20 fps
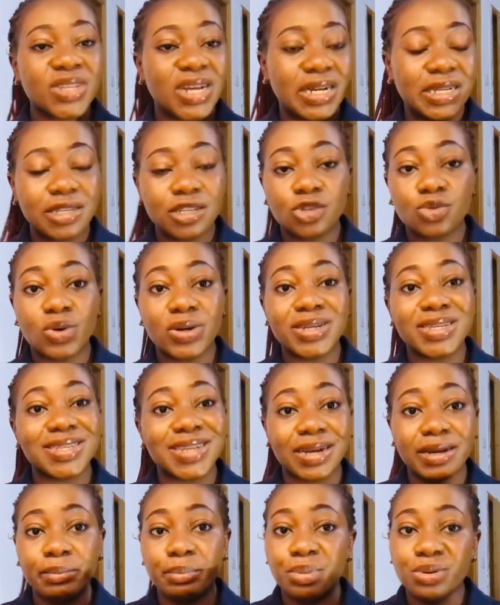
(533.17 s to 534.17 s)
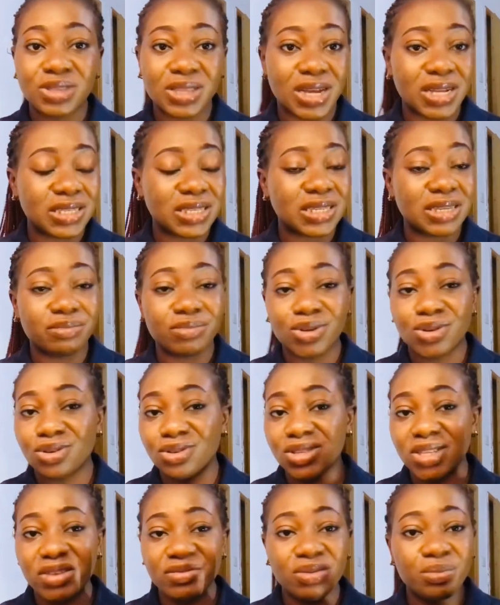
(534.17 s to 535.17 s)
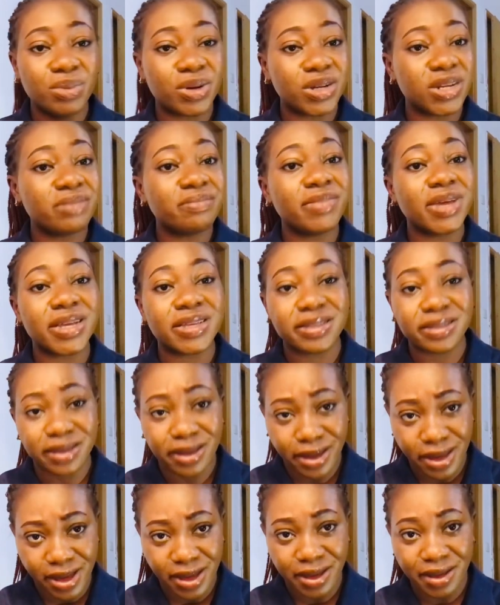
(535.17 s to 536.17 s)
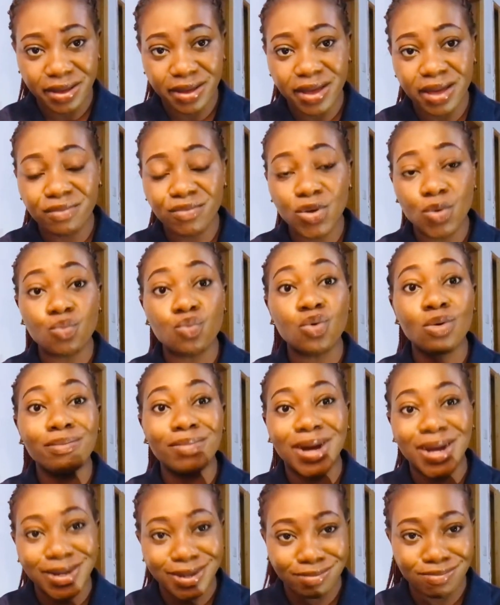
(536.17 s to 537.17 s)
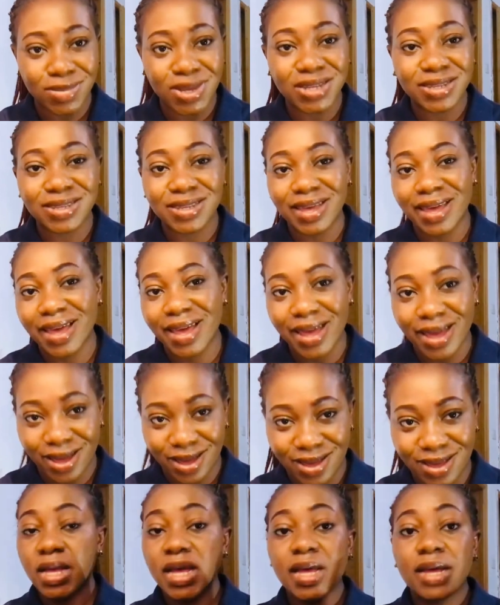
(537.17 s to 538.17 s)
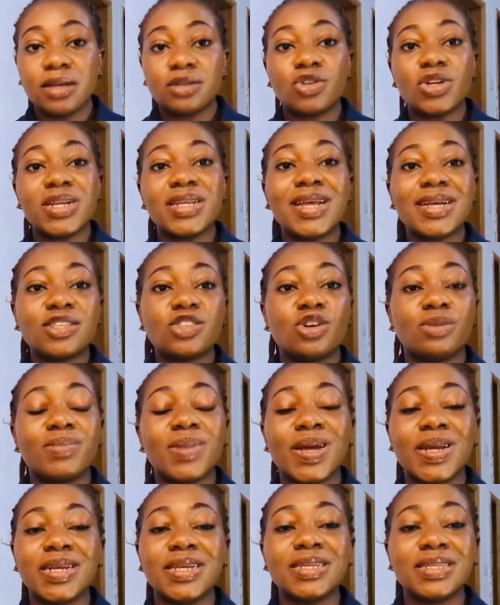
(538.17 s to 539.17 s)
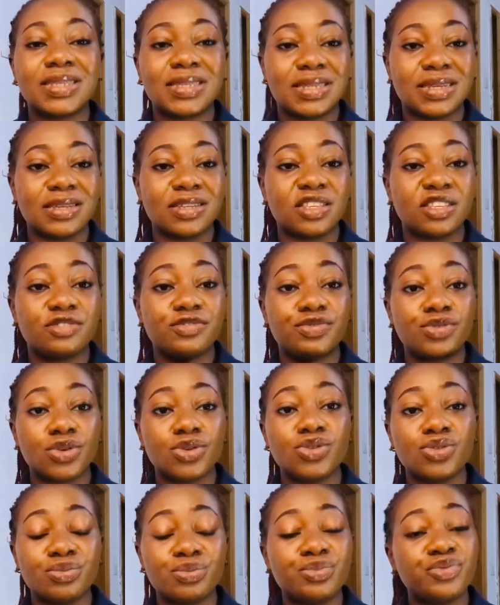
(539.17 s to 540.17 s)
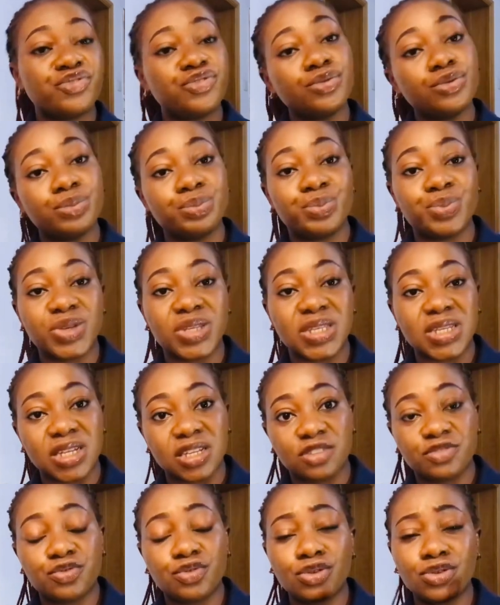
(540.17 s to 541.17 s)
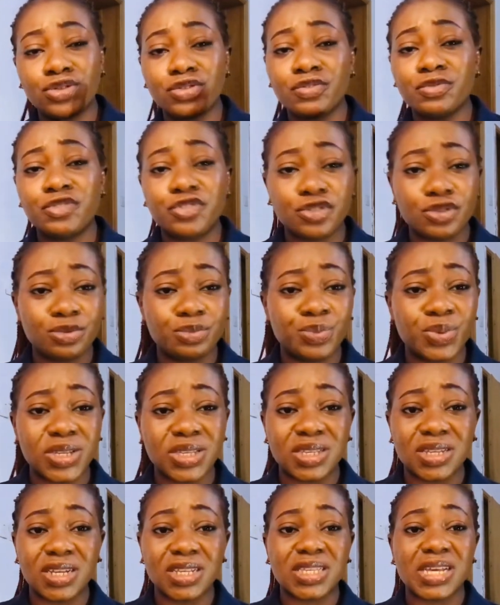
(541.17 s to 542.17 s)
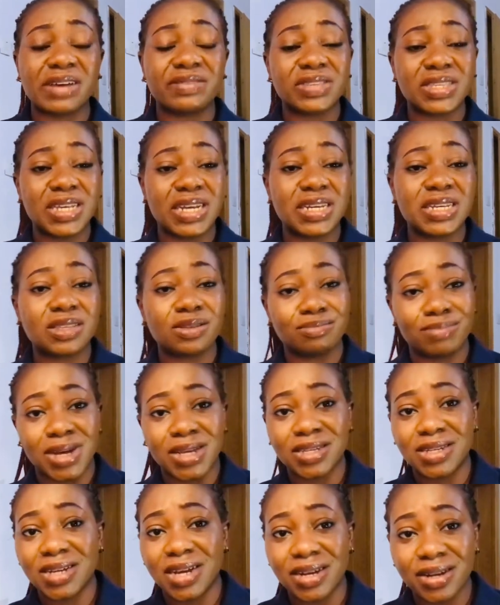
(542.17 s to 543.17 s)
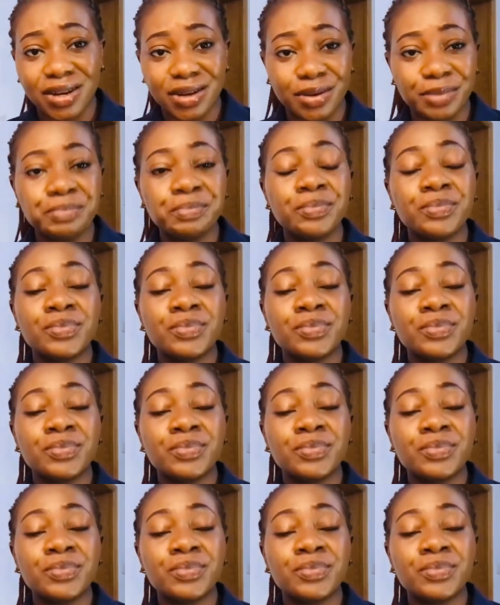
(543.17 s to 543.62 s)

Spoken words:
this one is an important thing because everybody makes hair, every woman makes hair. So the next on my list is frozen food business. Frozen food business, I've said it on my channel.